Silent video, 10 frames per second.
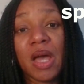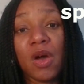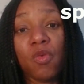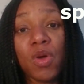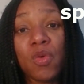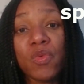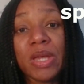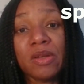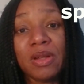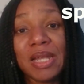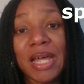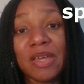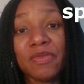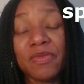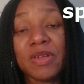And when we are not
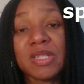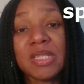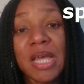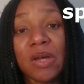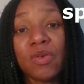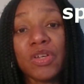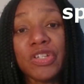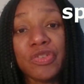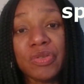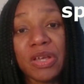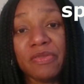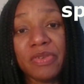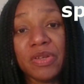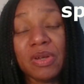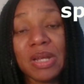live, they are going through their
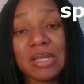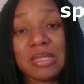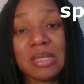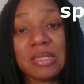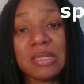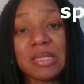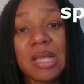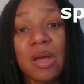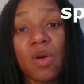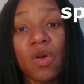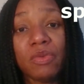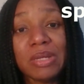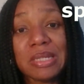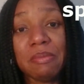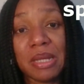video lessons or
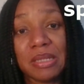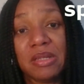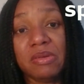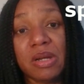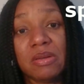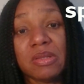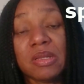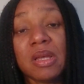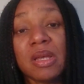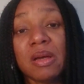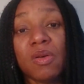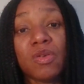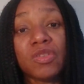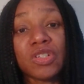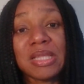written materials,
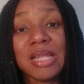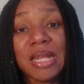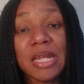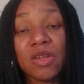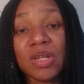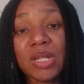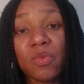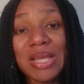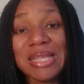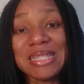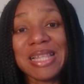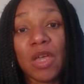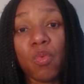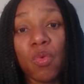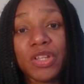or just learning in other ways
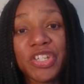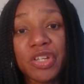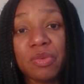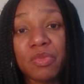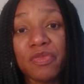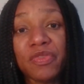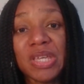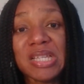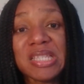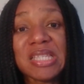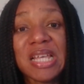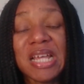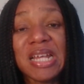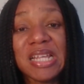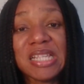like watching movies,
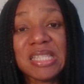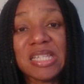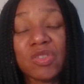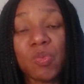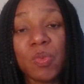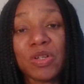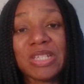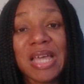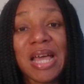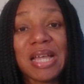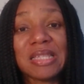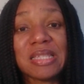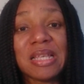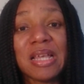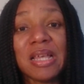listening to
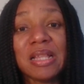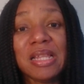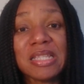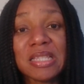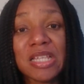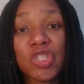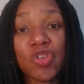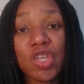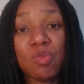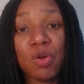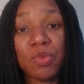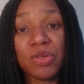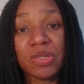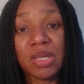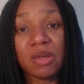podcasts, listening to Igbo
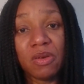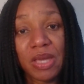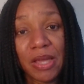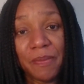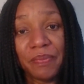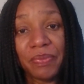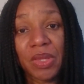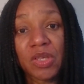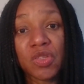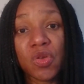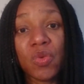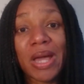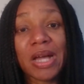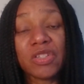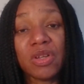music. Okay? So
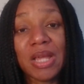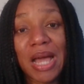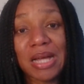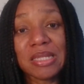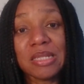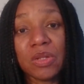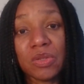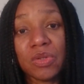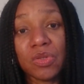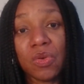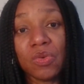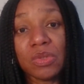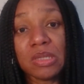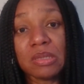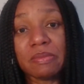we're actually acting on those
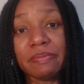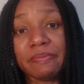goals.